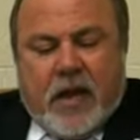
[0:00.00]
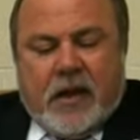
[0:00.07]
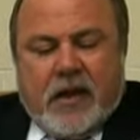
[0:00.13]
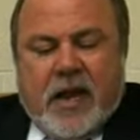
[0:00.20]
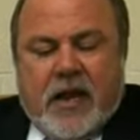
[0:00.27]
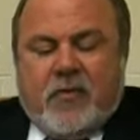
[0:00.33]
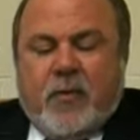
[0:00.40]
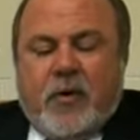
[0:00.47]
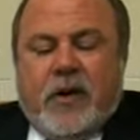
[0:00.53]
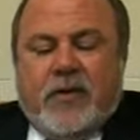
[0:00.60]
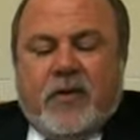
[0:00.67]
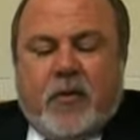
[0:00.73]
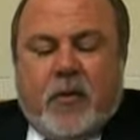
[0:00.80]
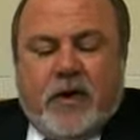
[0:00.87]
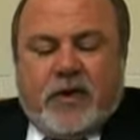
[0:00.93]
Next one
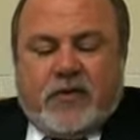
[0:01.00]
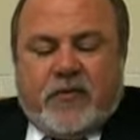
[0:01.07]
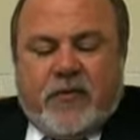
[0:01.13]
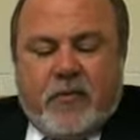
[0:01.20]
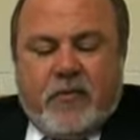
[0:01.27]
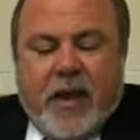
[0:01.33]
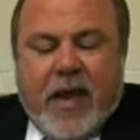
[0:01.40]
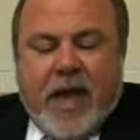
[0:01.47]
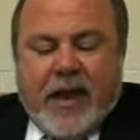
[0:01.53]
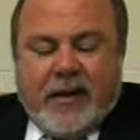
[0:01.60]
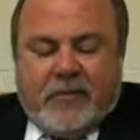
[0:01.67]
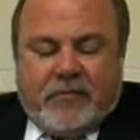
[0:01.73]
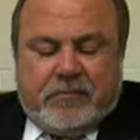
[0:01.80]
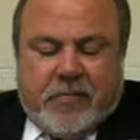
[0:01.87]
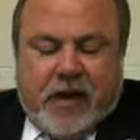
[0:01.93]
is a question from Matt.
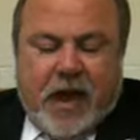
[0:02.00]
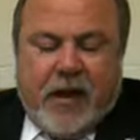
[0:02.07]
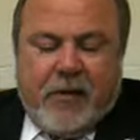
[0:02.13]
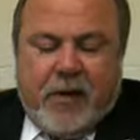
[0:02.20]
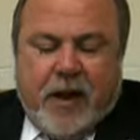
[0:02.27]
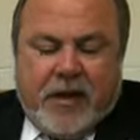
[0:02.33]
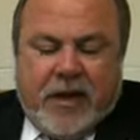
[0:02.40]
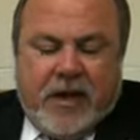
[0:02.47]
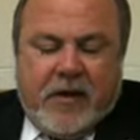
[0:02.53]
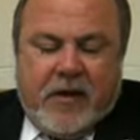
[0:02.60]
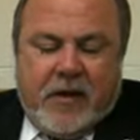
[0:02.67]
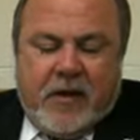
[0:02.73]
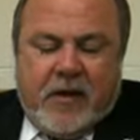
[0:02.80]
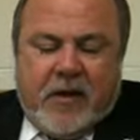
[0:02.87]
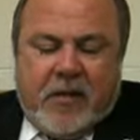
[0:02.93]
Hi, Randy.
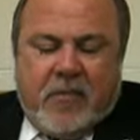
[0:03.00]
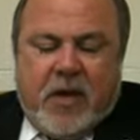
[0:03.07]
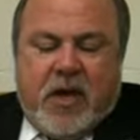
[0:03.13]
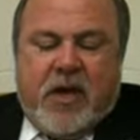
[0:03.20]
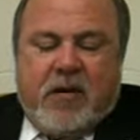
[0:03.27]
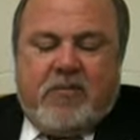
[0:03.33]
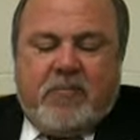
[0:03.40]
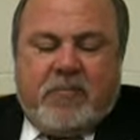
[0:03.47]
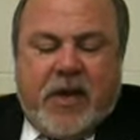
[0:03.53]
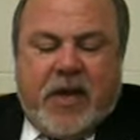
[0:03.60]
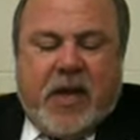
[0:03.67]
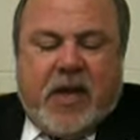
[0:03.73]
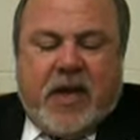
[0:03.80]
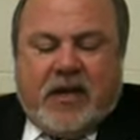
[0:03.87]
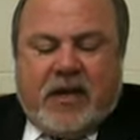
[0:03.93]
Being a
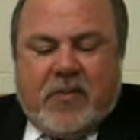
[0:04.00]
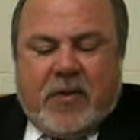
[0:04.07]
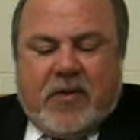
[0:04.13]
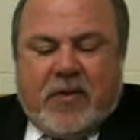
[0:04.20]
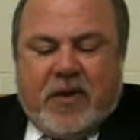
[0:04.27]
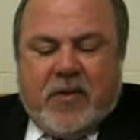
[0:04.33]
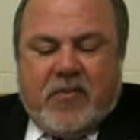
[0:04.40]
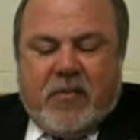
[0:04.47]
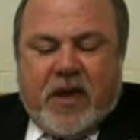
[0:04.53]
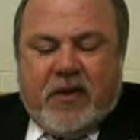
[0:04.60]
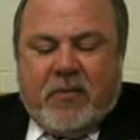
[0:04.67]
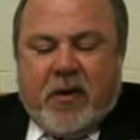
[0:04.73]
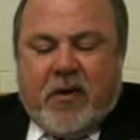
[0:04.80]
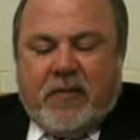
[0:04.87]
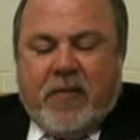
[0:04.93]
big WCU
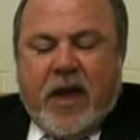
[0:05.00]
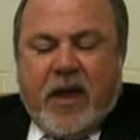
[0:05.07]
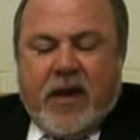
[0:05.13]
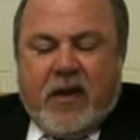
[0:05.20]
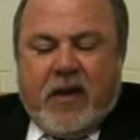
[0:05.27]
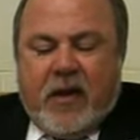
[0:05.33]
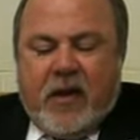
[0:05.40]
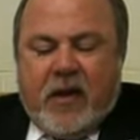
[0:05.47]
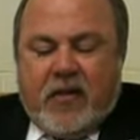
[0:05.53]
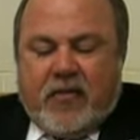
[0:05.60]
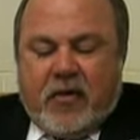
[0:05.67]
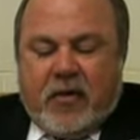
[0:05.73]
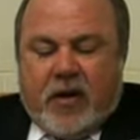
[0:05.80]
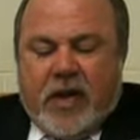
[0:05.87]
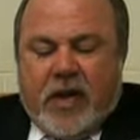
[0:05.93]
baseball fan, is
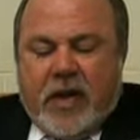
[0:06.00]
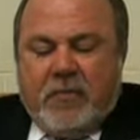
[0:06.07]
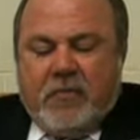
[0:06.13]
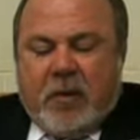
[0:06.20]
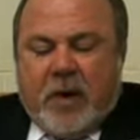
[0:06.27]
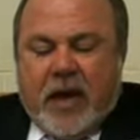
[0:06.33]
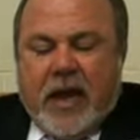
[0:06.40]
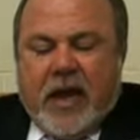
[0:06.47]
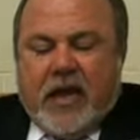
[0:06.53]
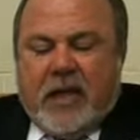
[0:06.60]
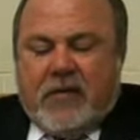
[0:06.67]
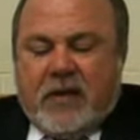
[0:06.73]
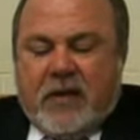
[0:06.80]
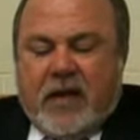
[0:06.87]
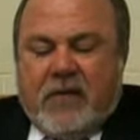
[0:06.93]
there any
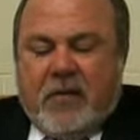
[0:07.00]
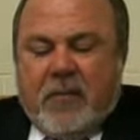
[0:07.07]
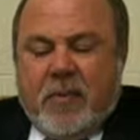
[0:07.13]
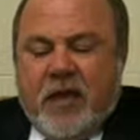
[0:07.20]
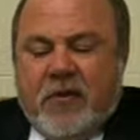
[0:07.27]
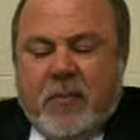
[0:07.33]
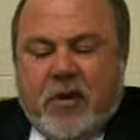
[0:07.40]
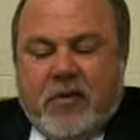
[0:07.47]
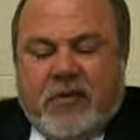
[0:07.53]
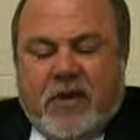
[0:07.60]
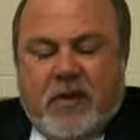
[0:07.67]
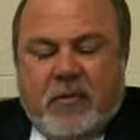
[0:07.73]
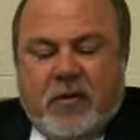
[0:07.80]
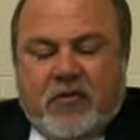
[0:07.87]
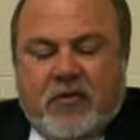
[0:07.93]
planning to give the baseball
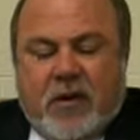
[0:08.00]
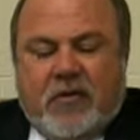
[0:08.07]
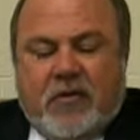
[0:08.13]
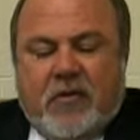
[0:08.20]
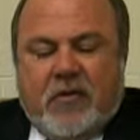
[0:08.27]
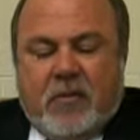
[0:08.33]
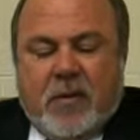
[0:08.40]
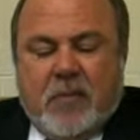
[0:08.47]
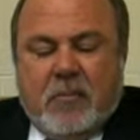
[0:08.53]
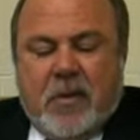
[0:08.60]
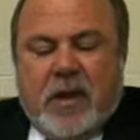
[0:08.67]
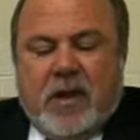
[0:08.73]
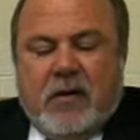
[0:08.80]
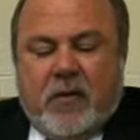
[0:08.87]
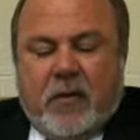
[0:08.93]
team a dressing room and
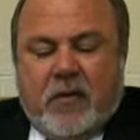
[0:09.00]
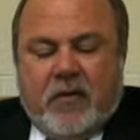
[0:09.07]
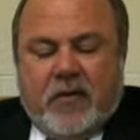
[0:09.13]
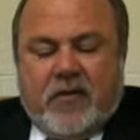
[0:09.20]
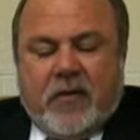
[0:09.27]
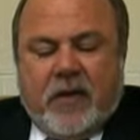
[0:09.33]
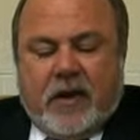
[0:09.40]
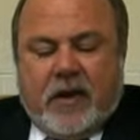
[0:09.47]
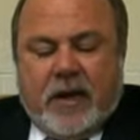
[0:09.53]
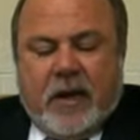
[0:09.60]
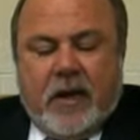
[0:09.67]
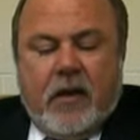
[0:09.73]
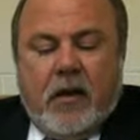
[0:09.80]
meeting room facility?